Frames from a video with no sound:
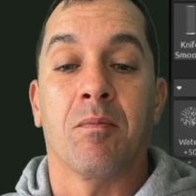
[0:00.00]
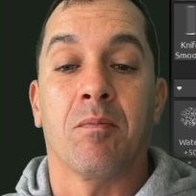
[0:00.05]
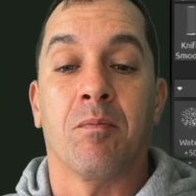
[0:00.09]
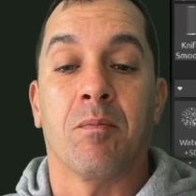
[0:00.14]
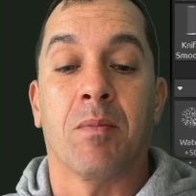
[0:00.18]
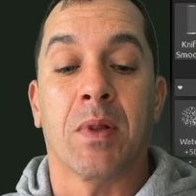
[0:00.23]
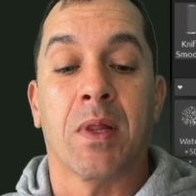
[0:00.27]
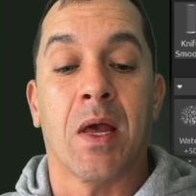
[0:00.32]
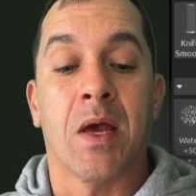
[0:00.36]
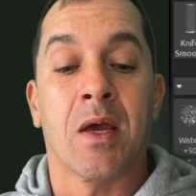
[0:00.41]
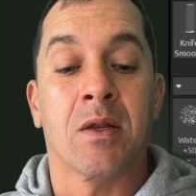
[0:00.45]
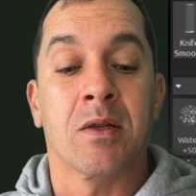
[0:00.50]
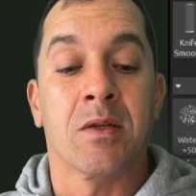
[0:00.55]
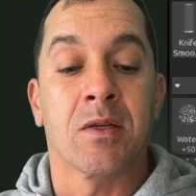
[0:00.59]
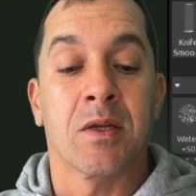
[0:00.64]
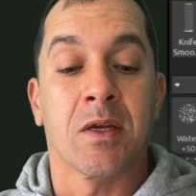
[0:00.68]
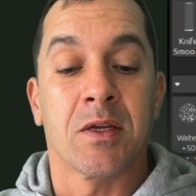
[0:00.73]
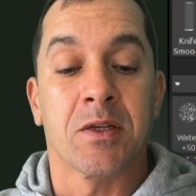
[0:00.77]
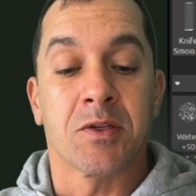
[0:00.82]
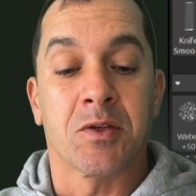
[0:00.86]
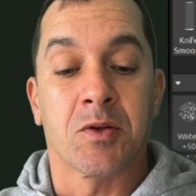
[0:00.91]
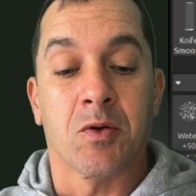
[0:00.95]

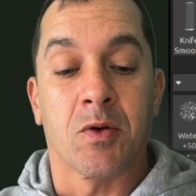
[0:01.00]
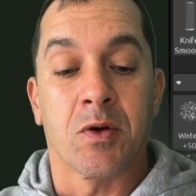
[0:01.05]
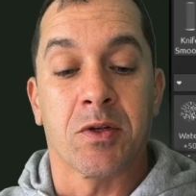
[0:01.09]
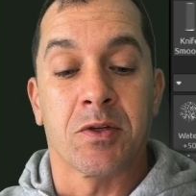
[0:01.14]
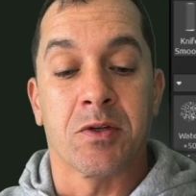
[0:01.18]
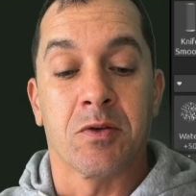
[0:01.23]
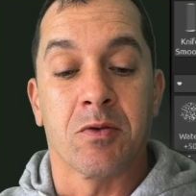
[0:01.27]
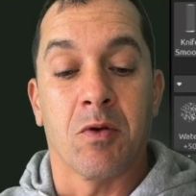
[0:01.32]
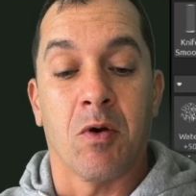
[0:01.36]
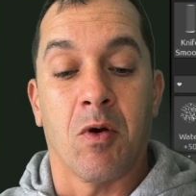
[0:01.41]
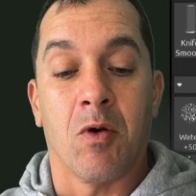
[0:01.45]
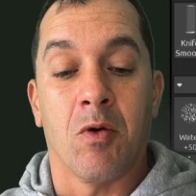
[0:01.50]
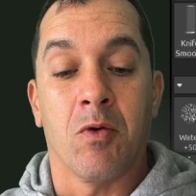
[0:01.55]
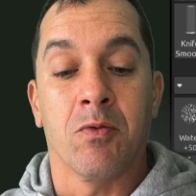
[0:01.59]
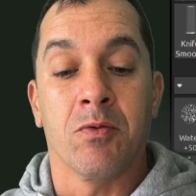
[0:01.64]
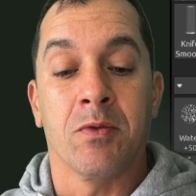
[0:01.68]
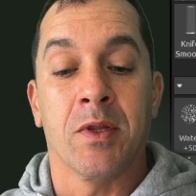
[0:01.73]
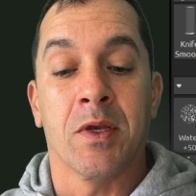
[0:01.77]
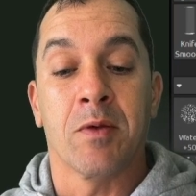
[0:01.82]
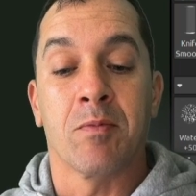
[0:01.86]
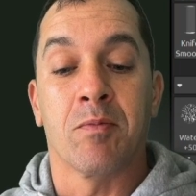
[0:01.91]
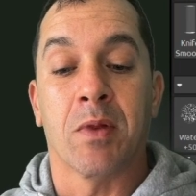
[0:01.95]
Blend is going to
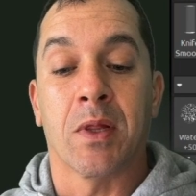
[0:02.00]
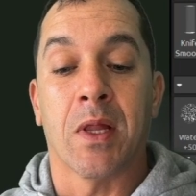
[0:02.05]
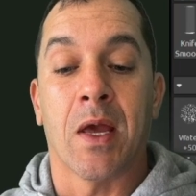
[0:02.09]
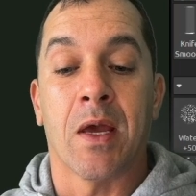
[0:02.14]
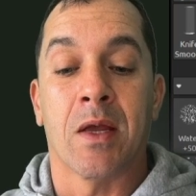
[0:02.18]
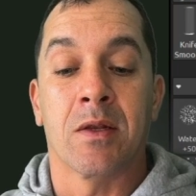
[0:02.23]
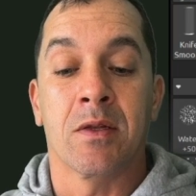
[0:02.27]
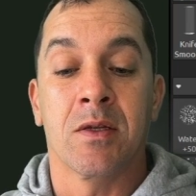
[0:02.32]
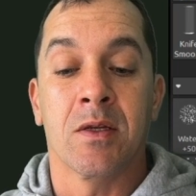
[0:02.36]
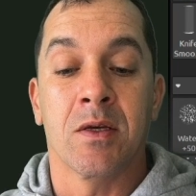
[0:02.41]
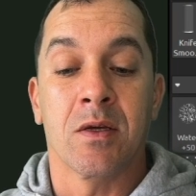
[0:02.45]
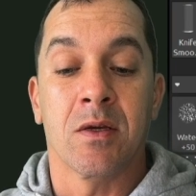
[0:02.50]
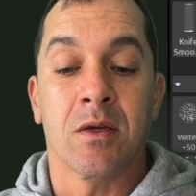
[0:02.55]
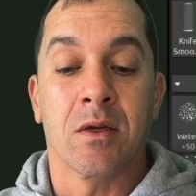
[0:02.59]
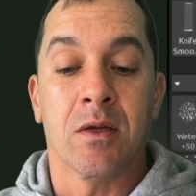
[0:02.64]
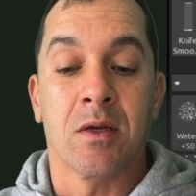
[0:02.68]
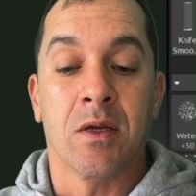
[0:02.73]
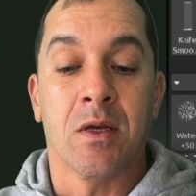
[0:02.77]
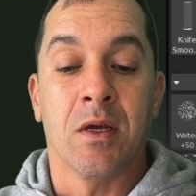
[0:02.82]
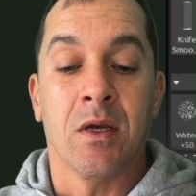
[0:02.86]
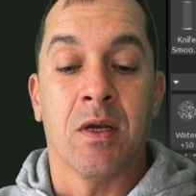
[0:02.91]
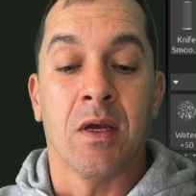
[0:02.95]
only blend.
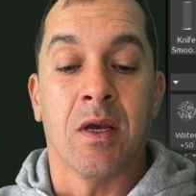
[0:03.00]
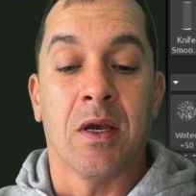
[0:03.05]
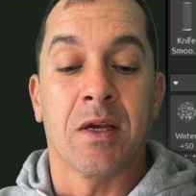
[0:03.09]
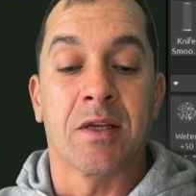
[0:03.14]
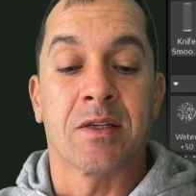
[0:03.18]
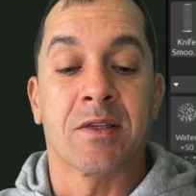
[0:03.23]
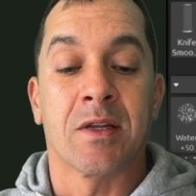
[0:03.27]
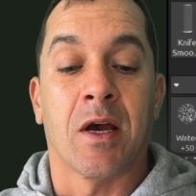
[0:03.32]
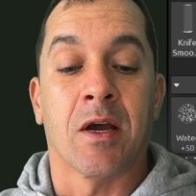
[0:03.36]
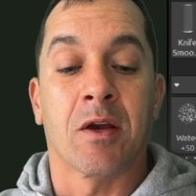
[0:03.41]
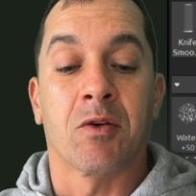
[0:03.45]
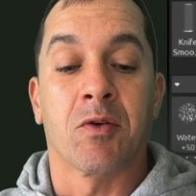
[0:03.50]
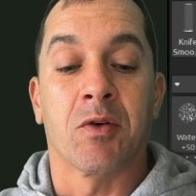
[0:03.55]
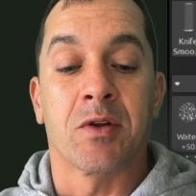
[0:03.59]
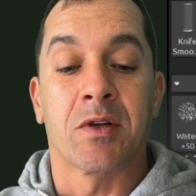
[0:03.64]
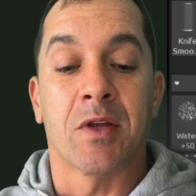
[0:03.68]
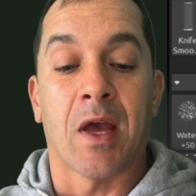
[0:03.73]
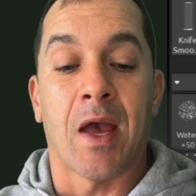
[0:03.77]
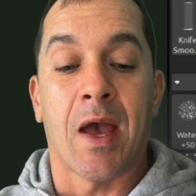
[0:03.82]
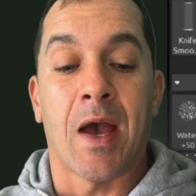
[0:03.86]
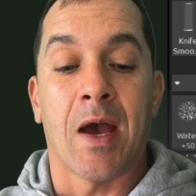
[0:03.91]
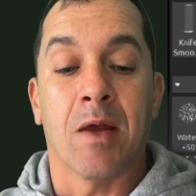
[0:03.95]
It's not going
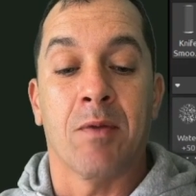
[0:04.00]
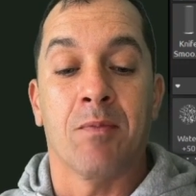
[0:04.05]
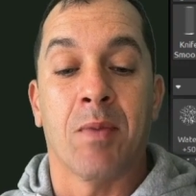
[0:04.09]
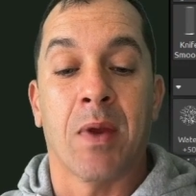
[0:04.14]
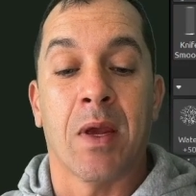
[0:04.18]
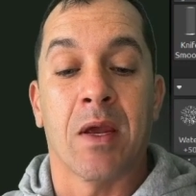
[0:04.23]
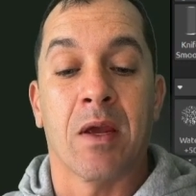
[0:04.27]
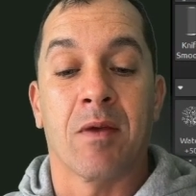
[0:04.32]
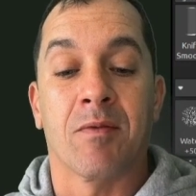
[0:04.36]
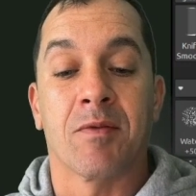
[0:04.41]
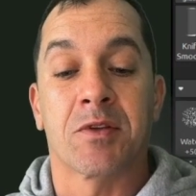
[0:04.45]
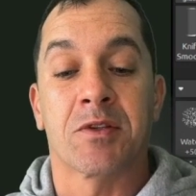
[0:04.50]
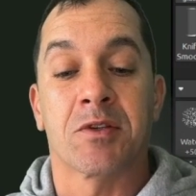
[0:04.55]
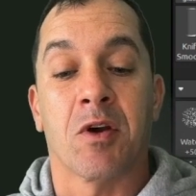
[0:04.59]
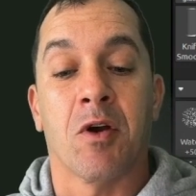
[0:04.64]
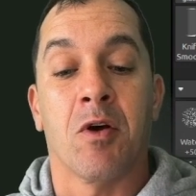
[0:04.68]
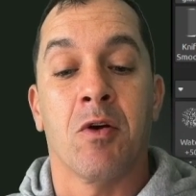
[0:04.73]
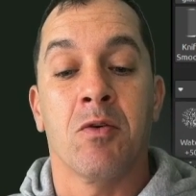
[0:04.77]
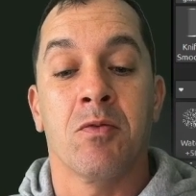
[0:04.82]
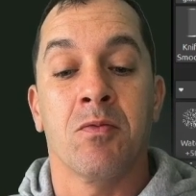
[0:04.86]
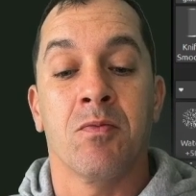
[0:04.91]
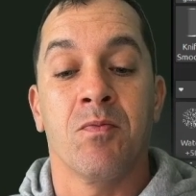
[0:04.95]
to add paint of its
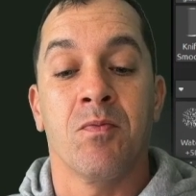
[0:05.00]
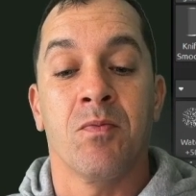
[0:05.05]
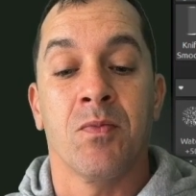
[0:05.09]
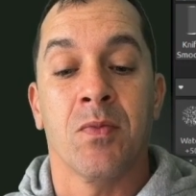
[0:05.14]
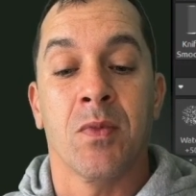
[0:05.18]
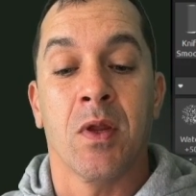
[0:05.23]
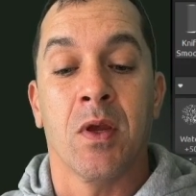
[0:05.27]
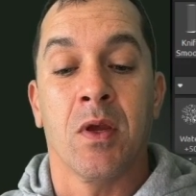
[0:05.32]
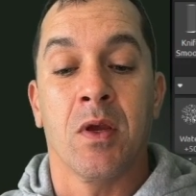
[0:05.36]
own.